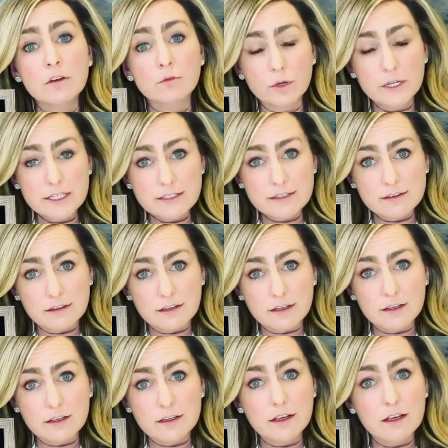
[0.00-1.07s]

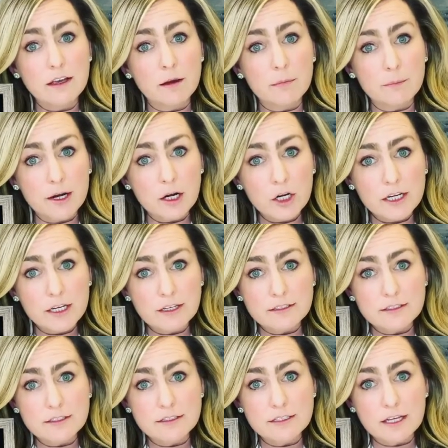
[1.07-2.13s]
Recently, American
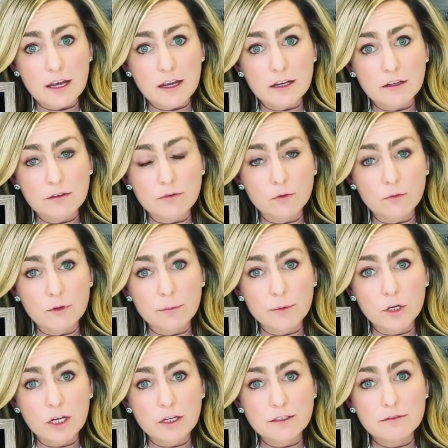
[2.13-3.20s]
Society for
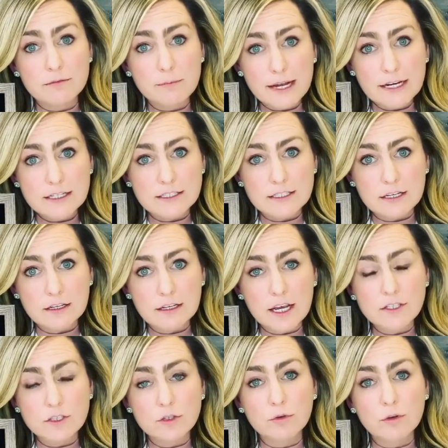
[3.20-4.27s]
Reproductive Medicine
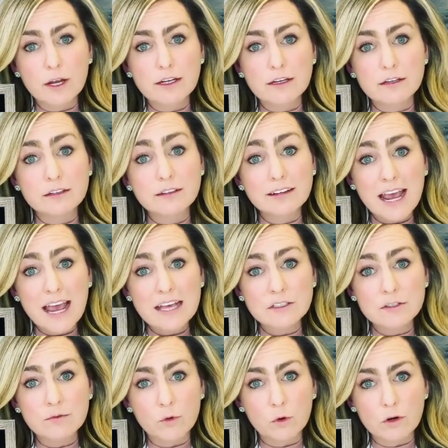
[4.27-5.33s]
has created a
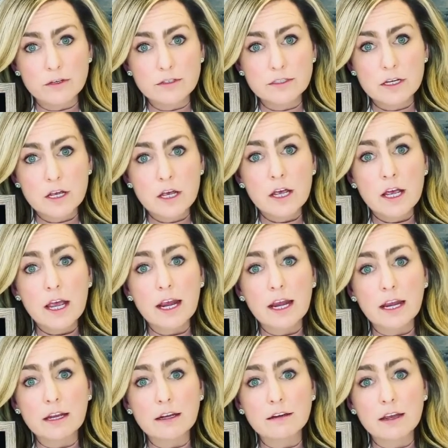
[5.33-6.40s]
task force
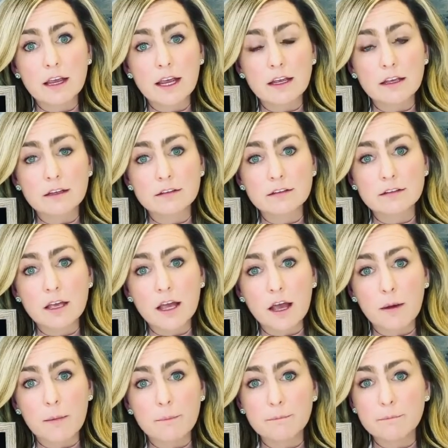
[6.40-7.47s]
and has
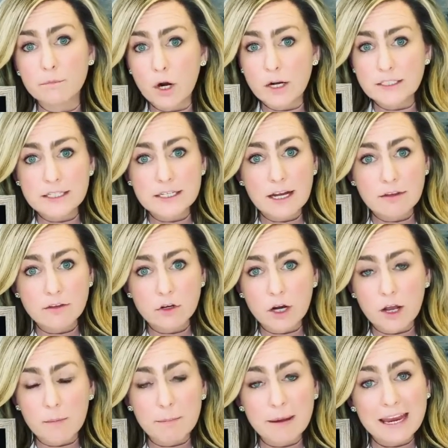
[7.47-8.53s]
brought together
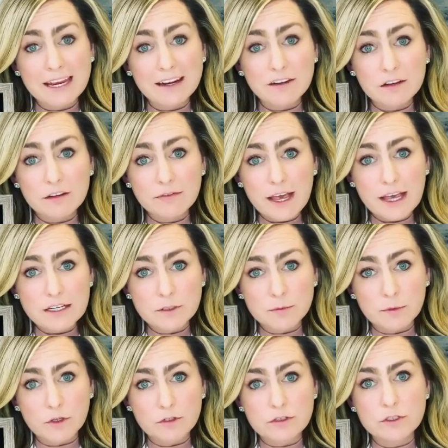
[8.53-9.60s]
a panel of
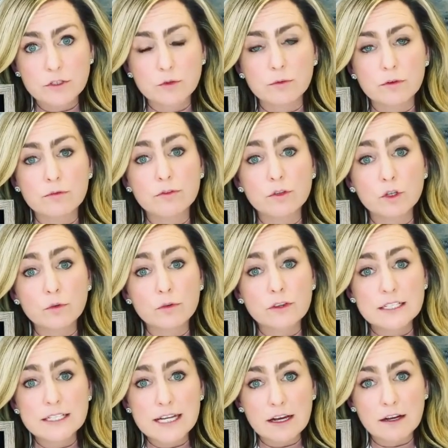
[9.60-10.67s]
experts to review the
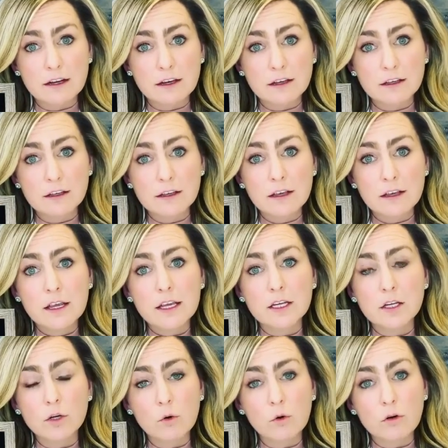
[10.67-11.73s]
data
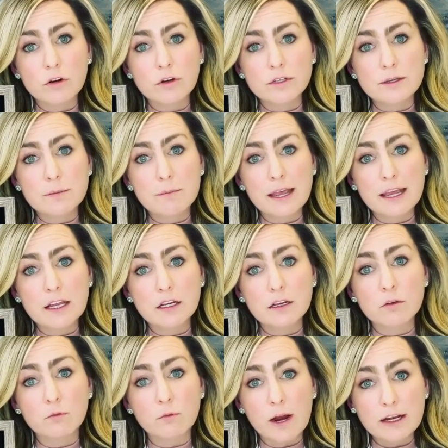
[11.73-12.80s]
in order to make
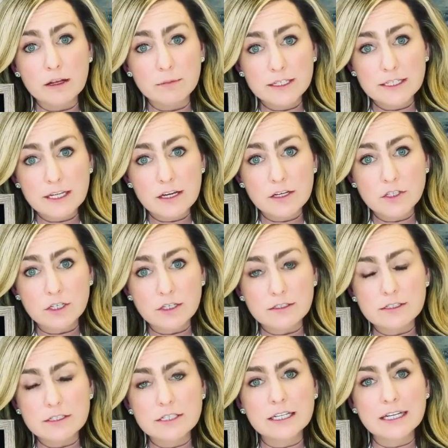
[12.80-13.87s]

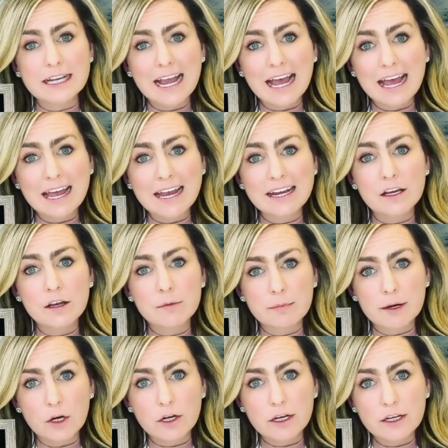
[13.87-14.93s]
recommendations to guide
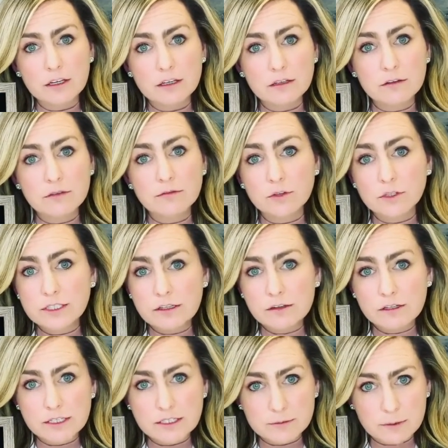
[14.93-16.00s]
American
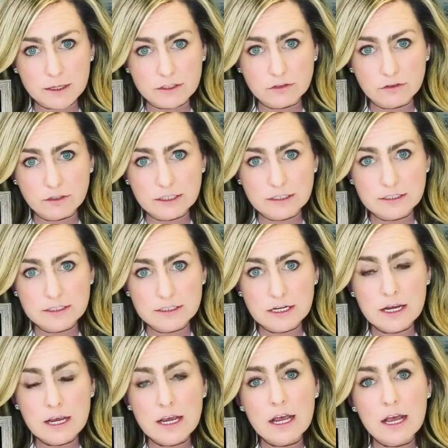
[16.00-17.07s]
fertility specialists
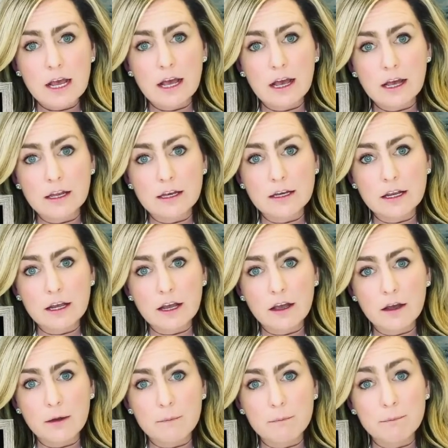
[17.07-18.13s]

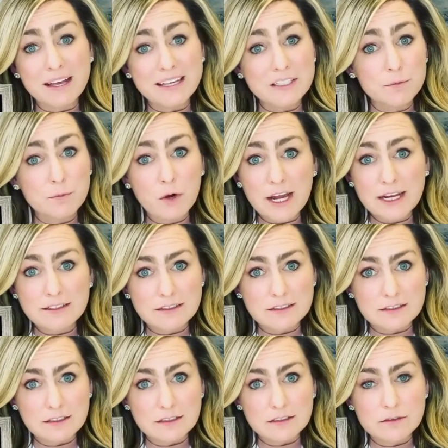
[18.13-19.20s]
on best
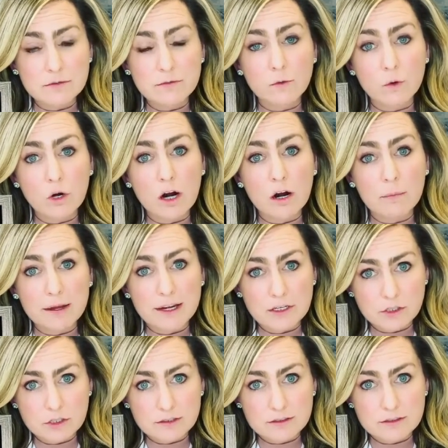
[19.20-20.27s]
practices for our
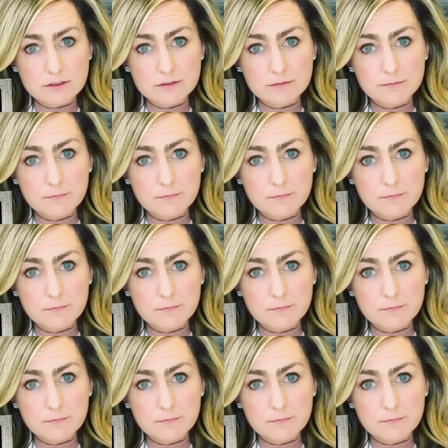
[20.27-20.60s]
patients.